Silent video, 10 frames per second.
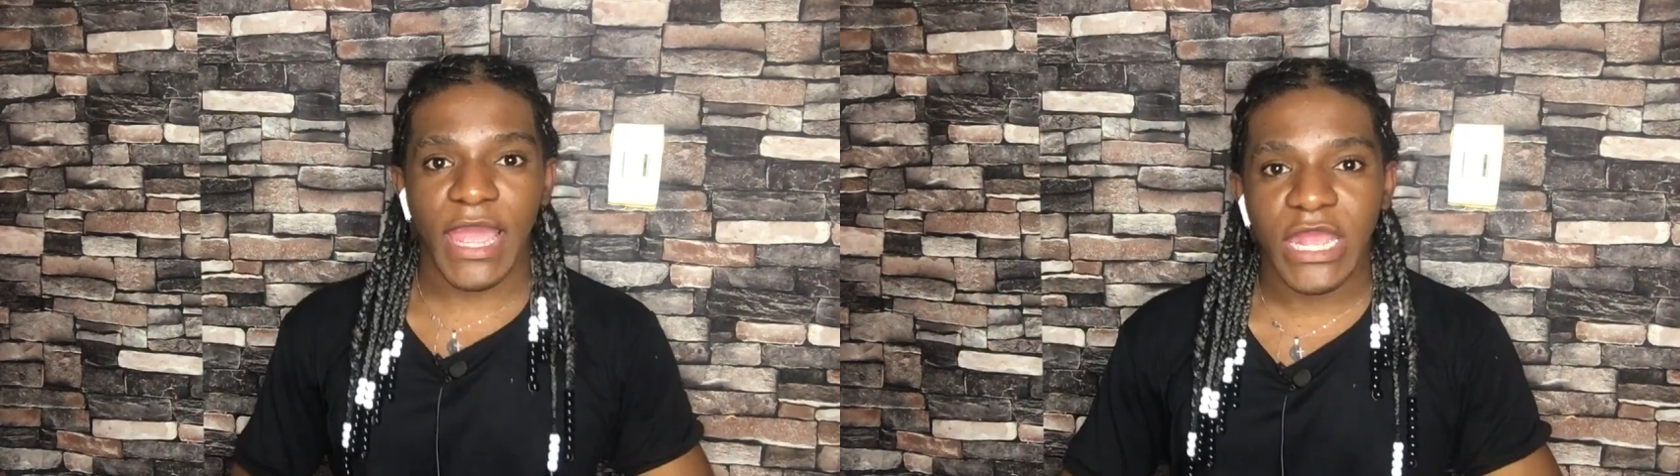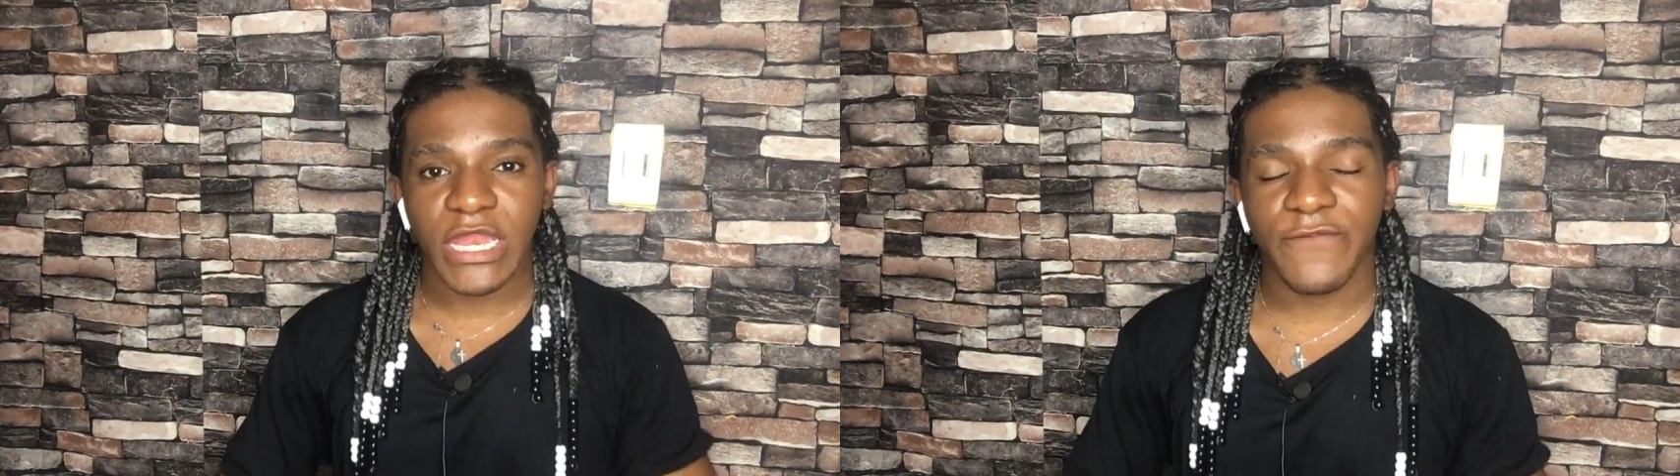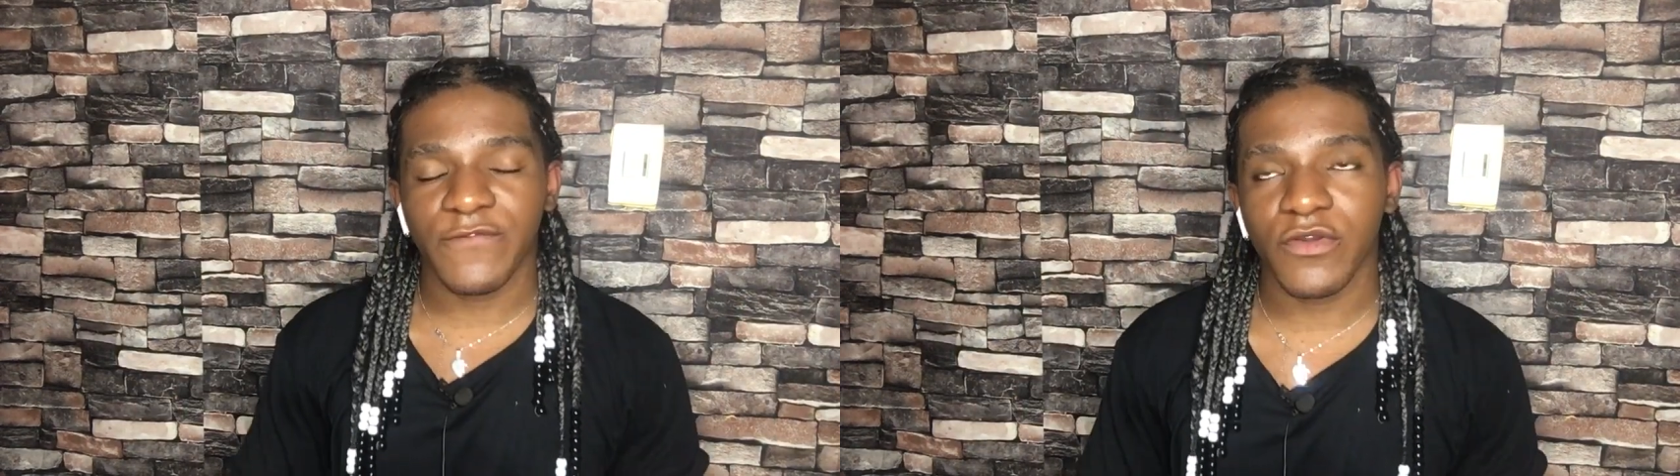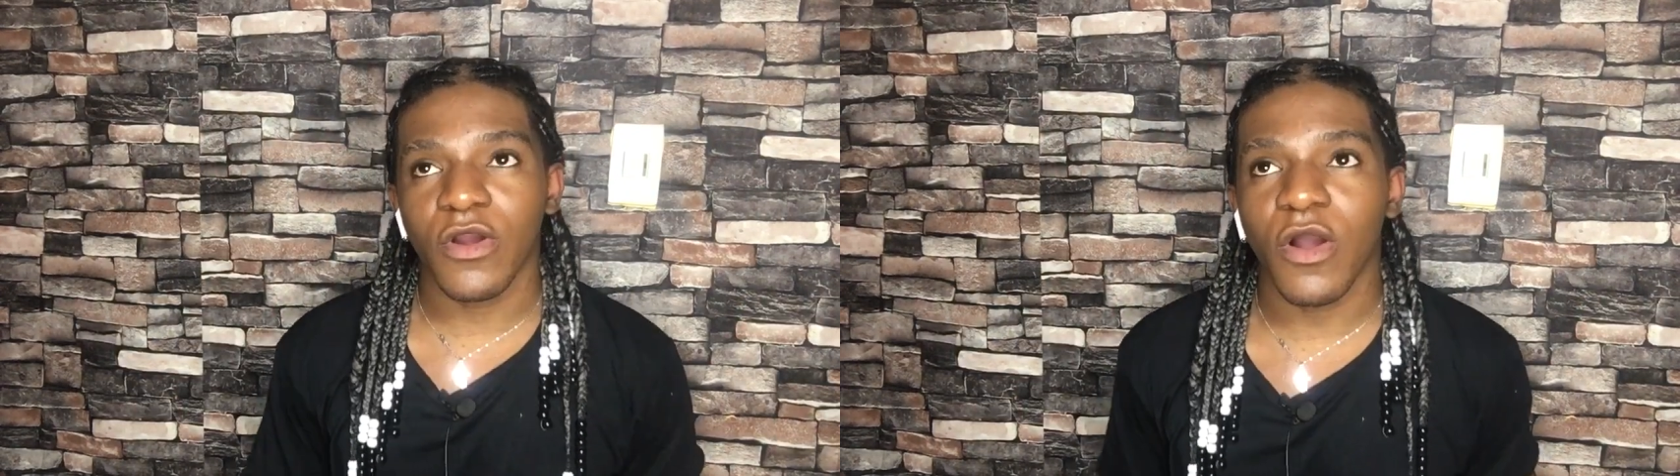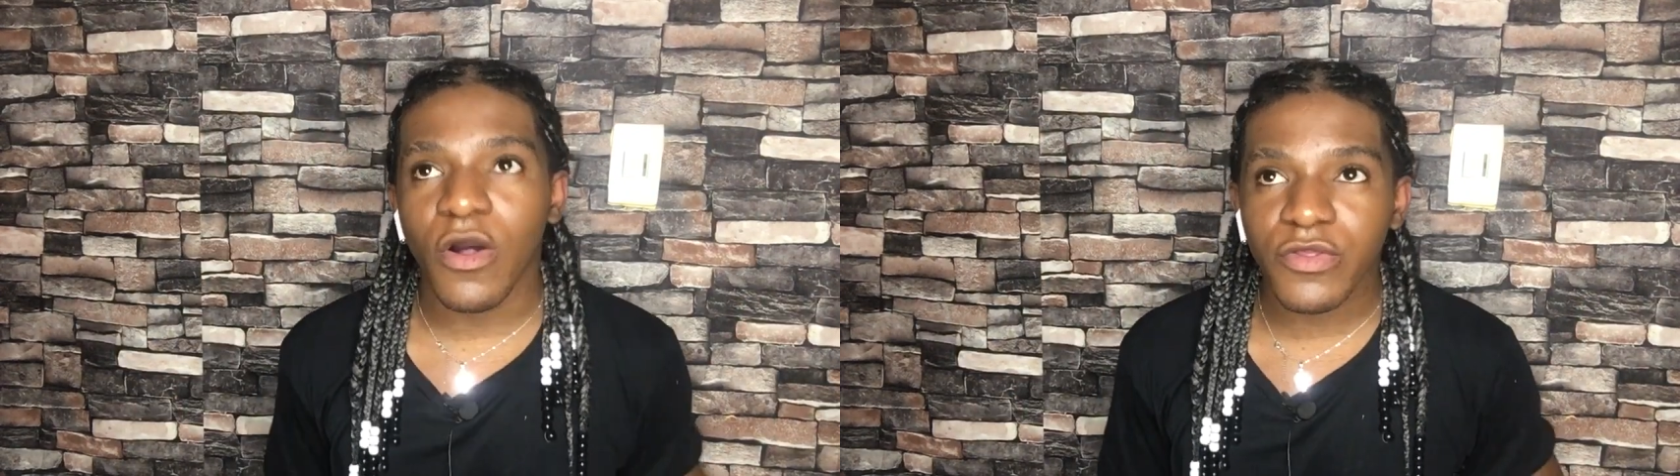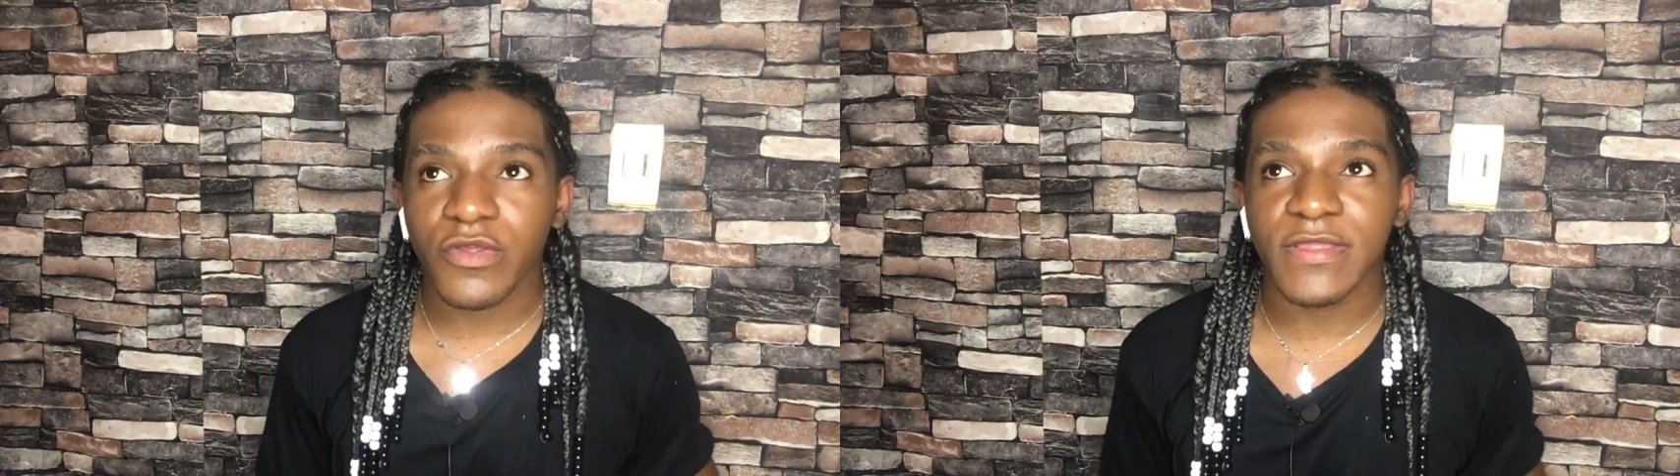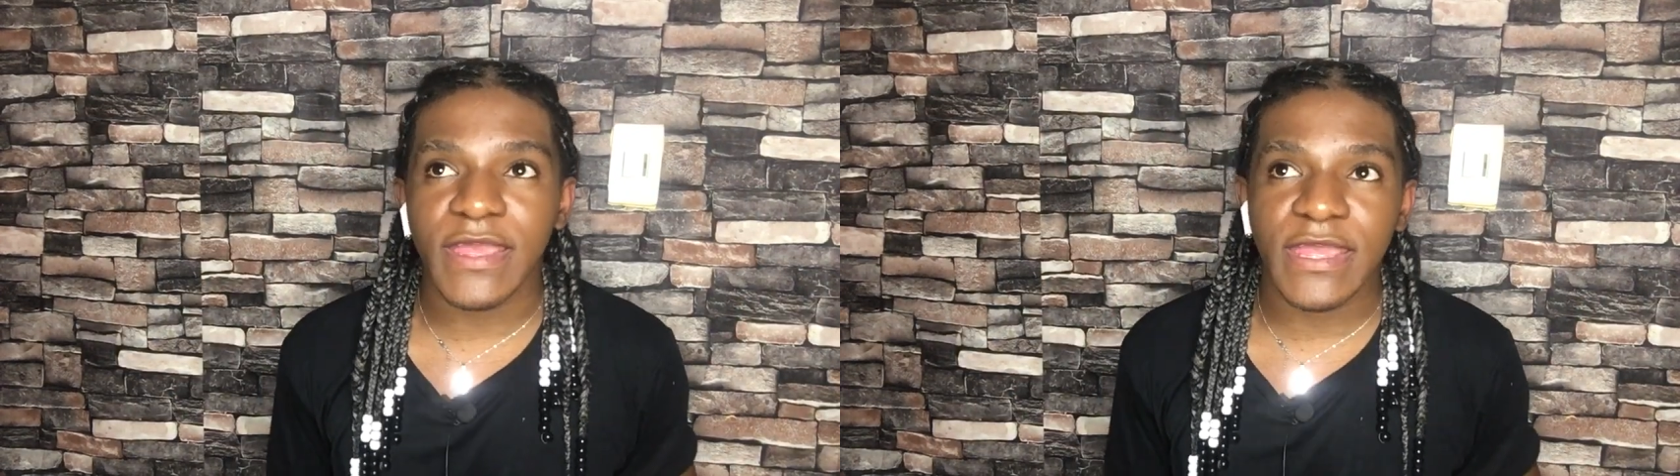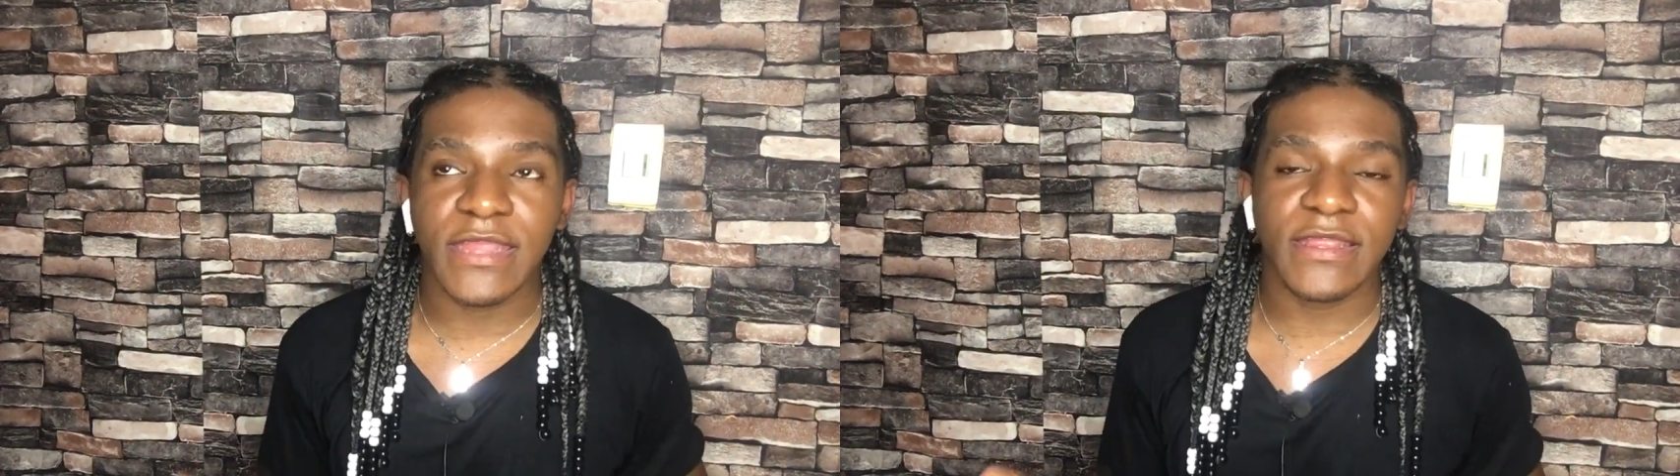And if you're also
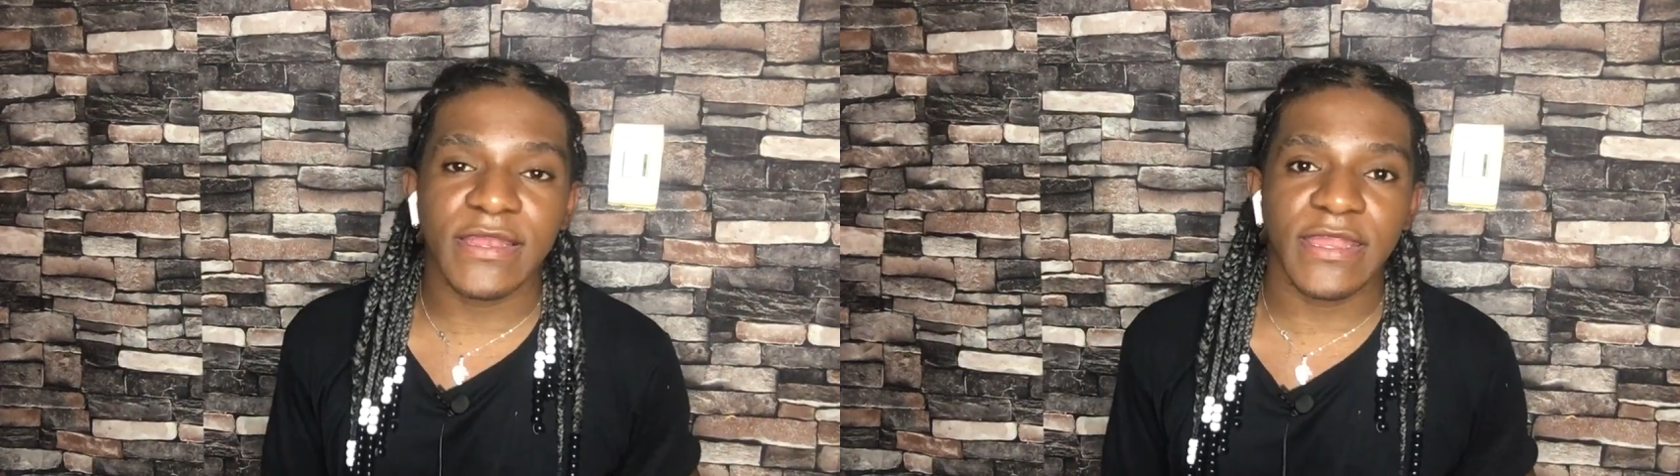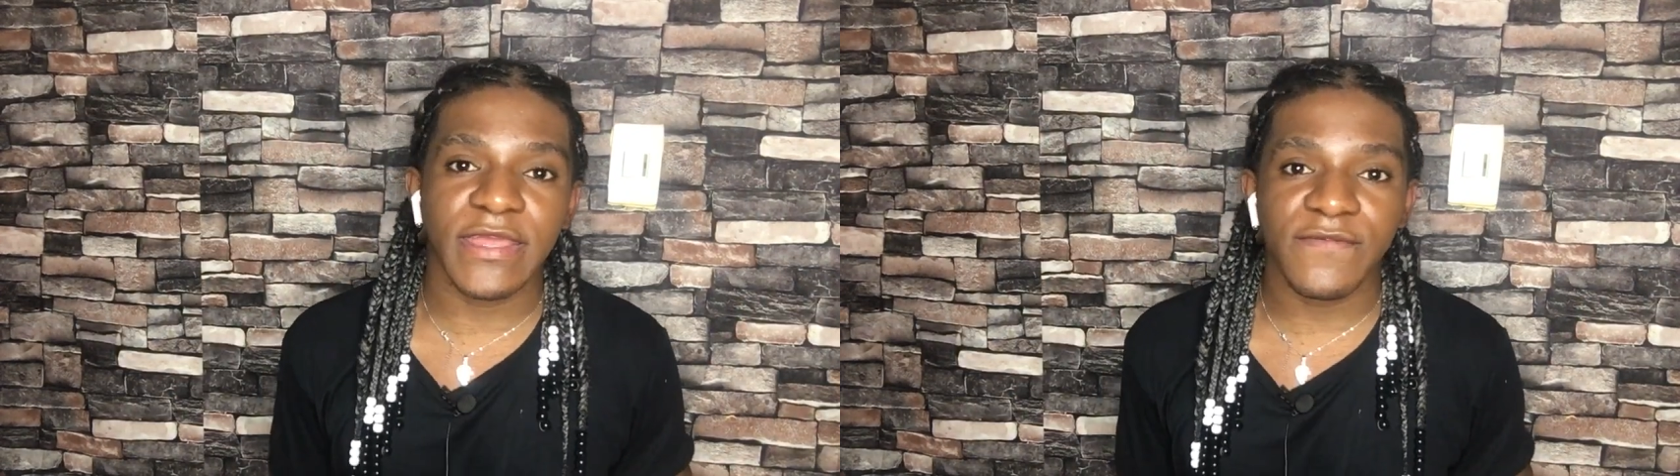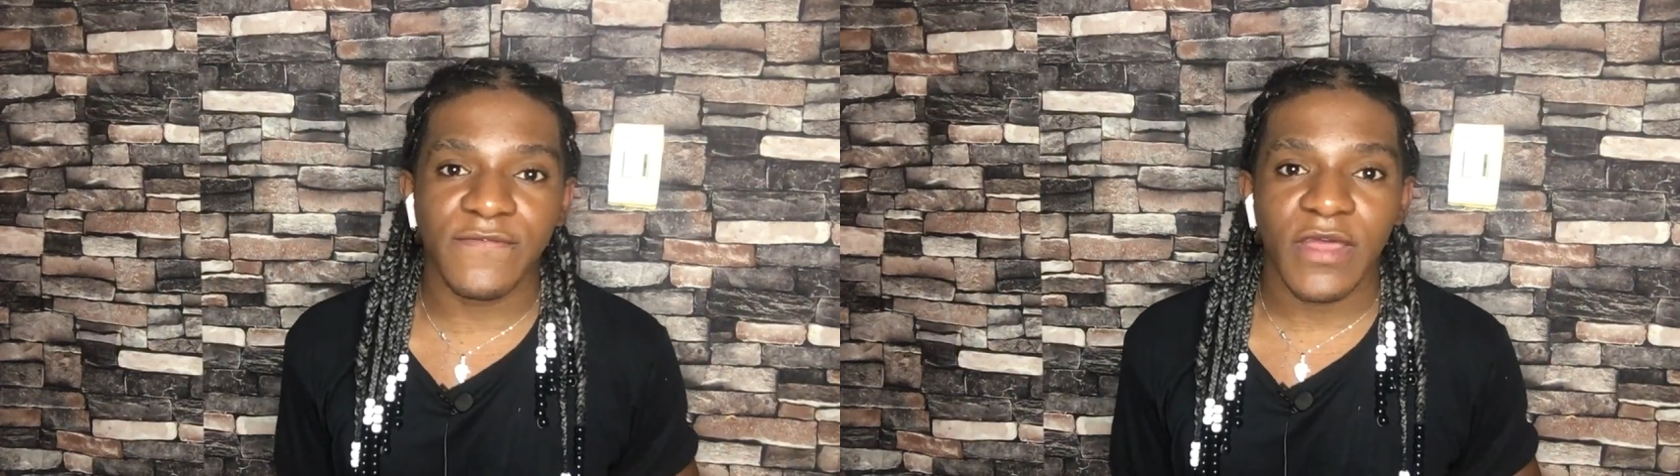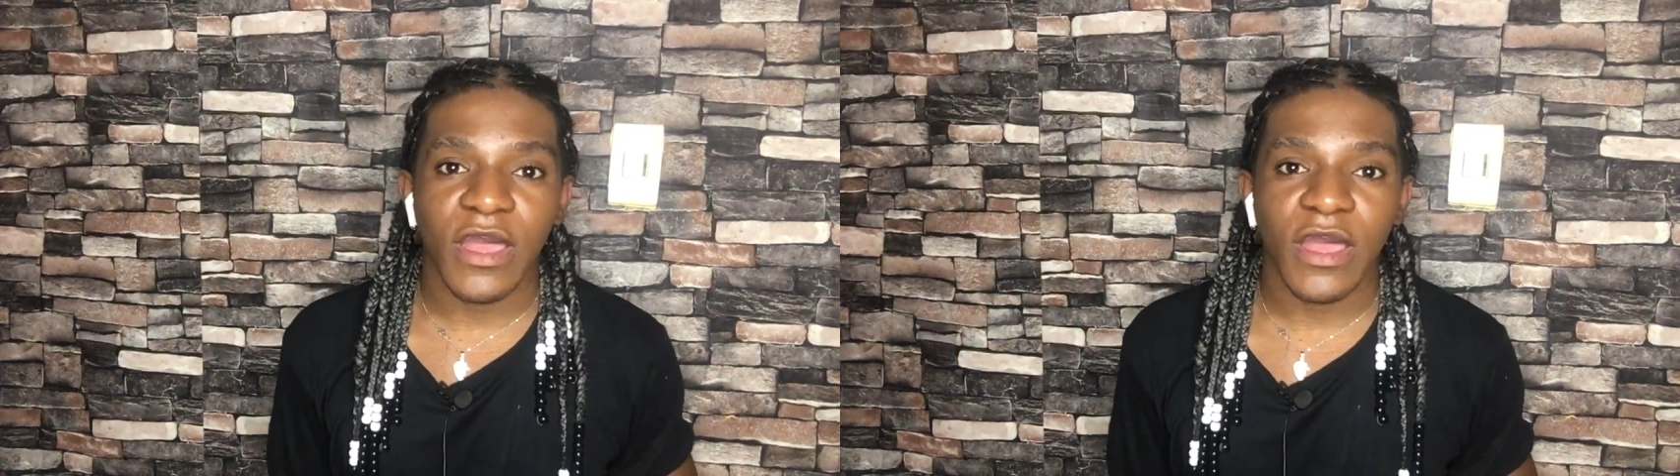taking the leaf